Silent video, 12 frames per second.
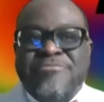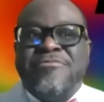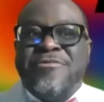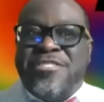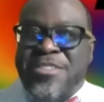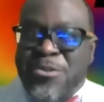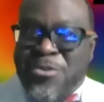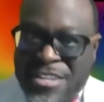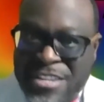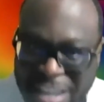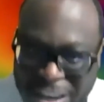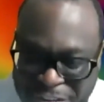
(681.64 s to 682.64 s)
So
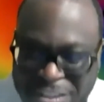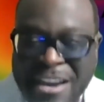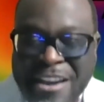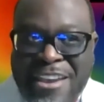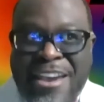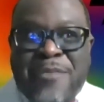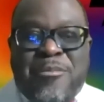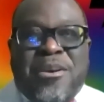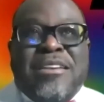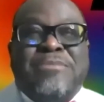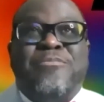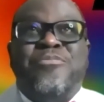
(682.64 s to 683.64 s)
definitely not camping.
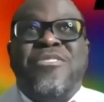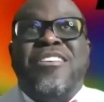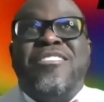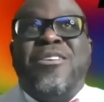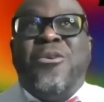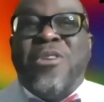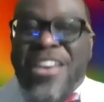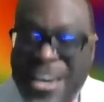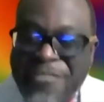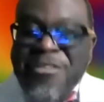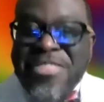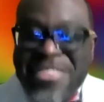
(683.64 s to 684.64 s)
So
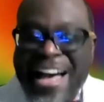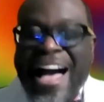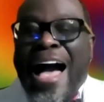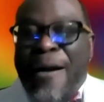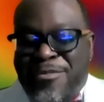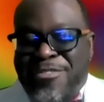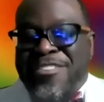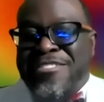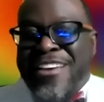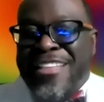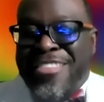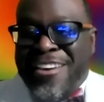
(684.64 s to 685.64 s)
given the options,
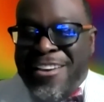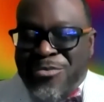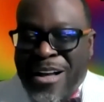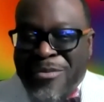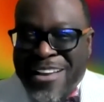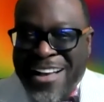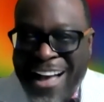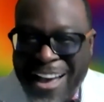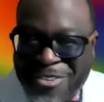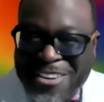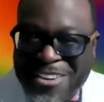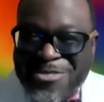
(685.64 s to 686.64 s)
I think it's probably
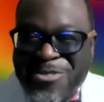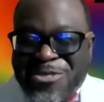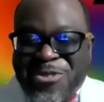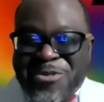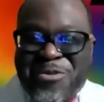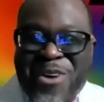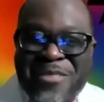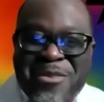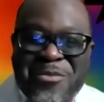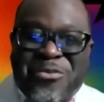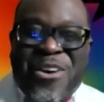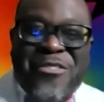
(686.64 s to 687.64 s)
obvious which one would probably
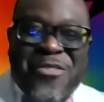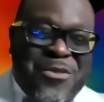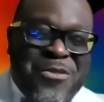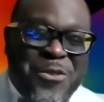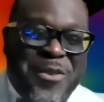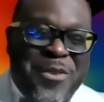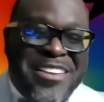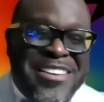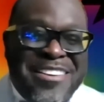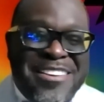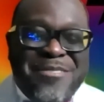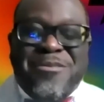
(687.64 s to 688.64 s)
be preferable for me,
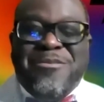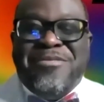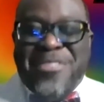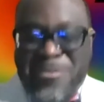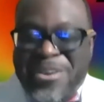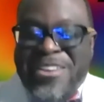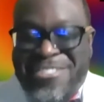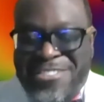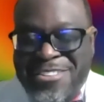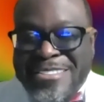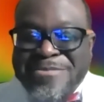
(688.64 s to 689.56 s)
the beach.